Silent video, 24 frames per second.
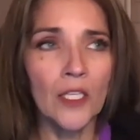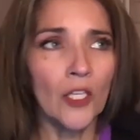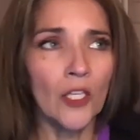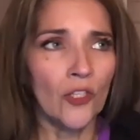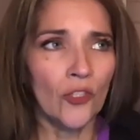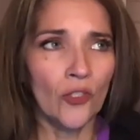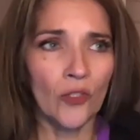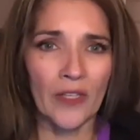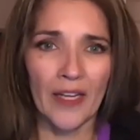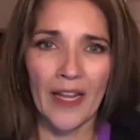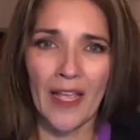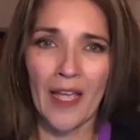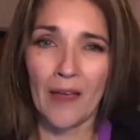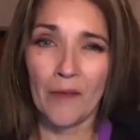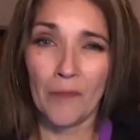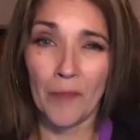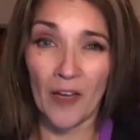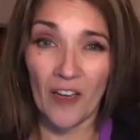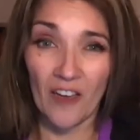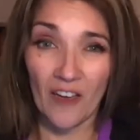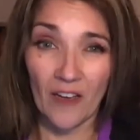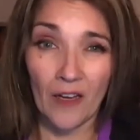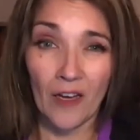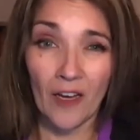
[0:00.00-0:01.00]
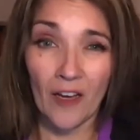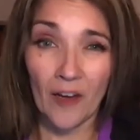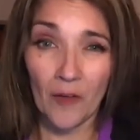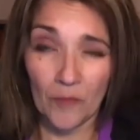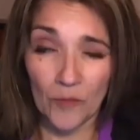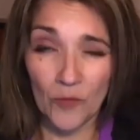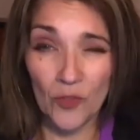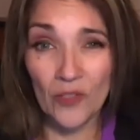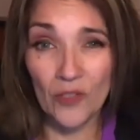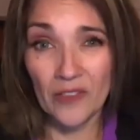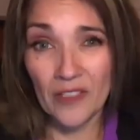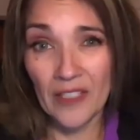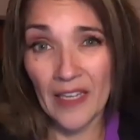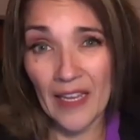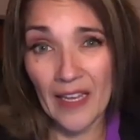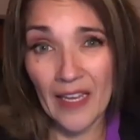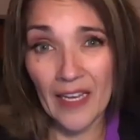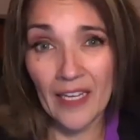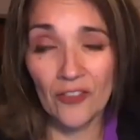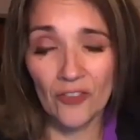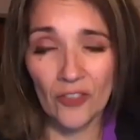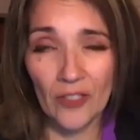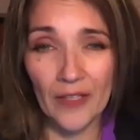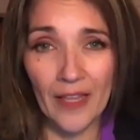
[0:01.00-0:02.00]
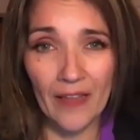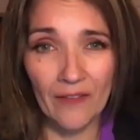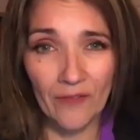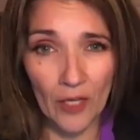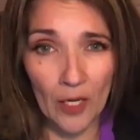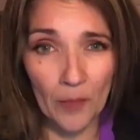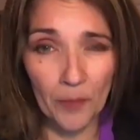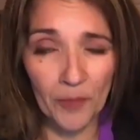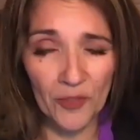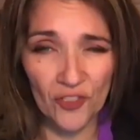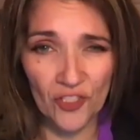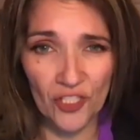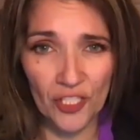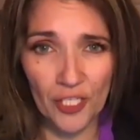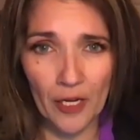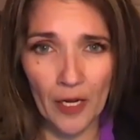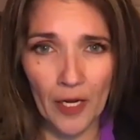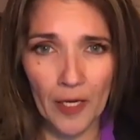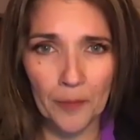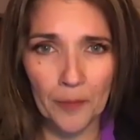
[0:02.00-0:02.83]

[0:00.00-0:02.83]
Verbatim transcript: You can have up, you can actually have upper GI